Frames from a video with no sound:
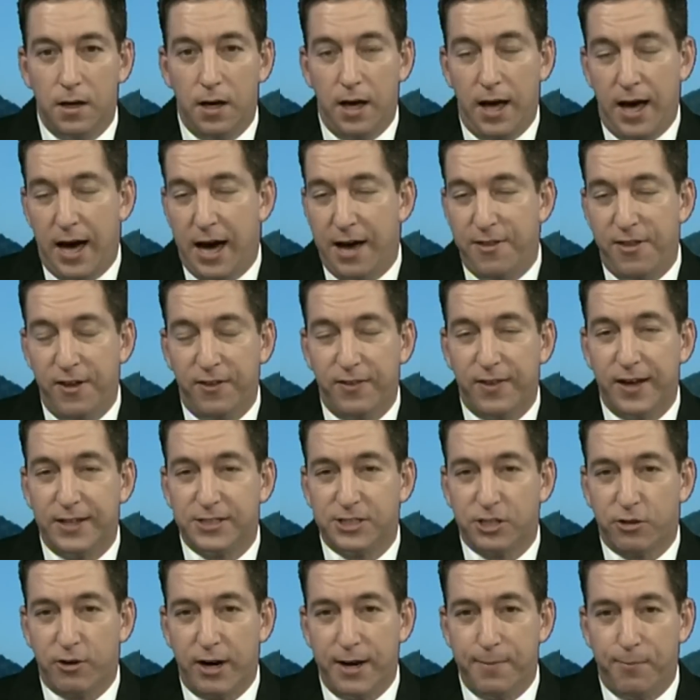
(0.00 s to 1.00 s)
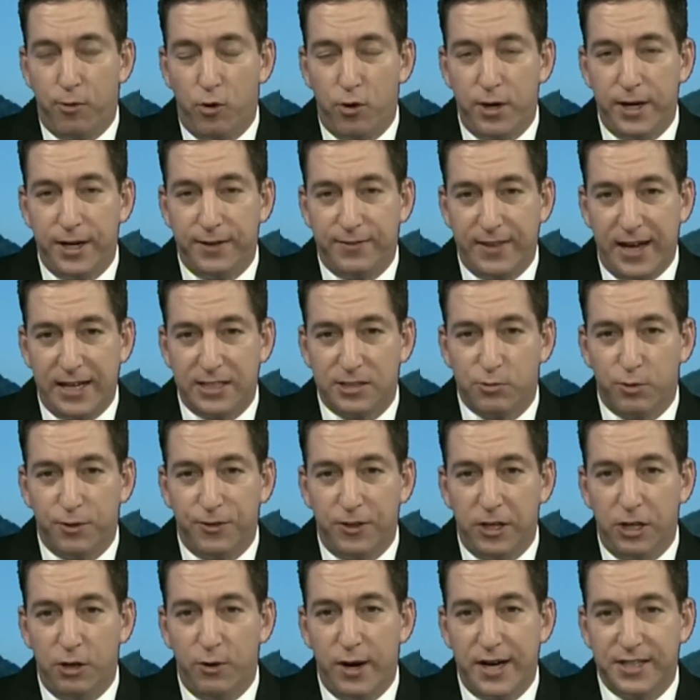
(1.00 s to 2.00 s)
Yeah, I think that's a great point. That's what
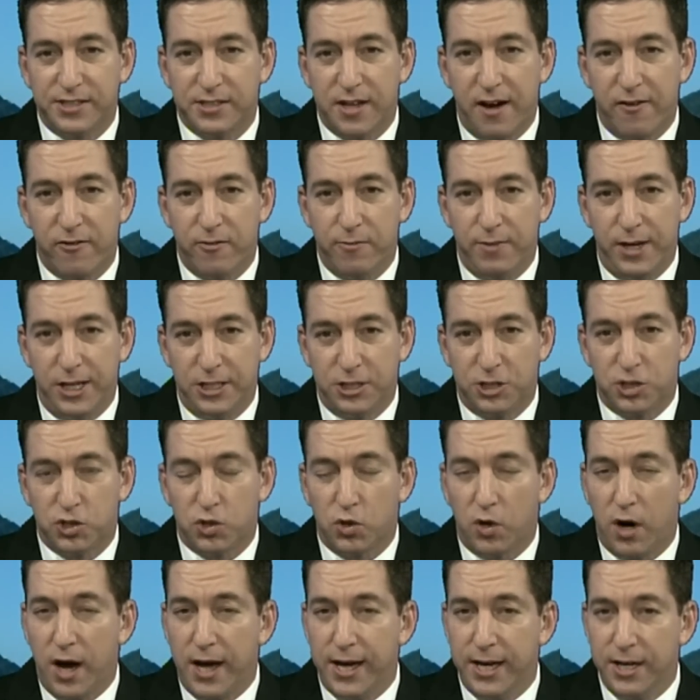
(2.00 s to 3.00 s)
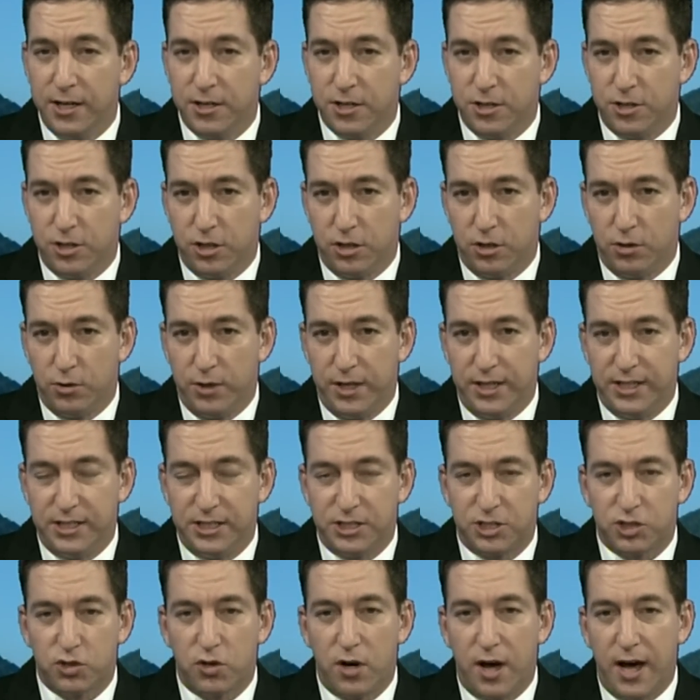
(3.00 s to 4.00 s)
the U S government is trying to do,
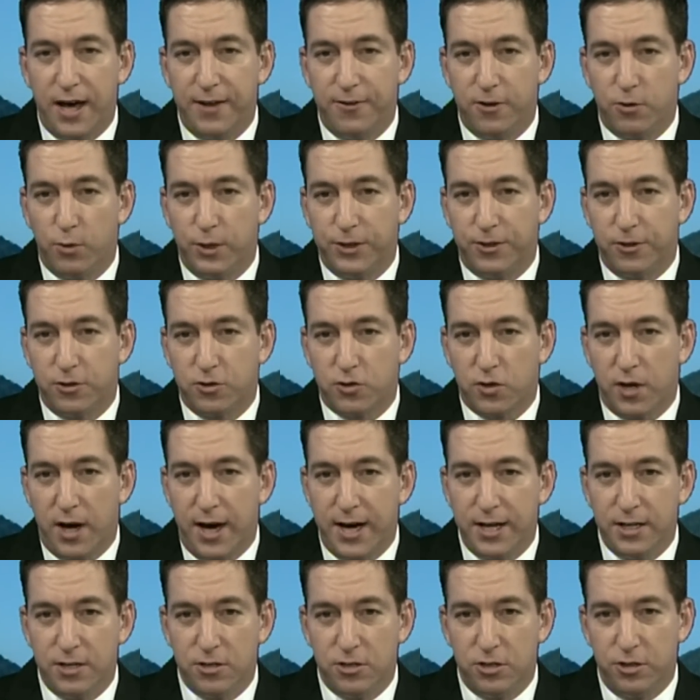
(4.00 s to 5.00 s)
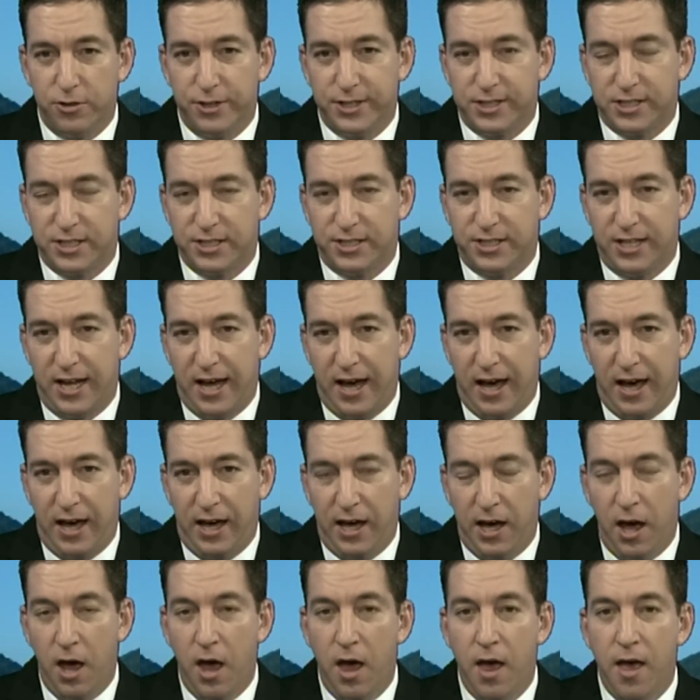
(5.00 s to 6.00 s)
is try they're, what they're trying to do is to
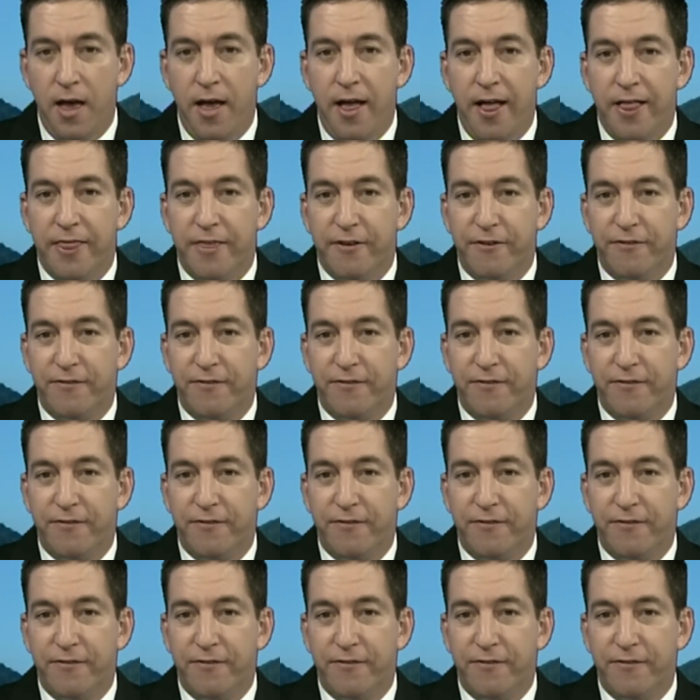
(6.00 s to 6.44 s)
say, the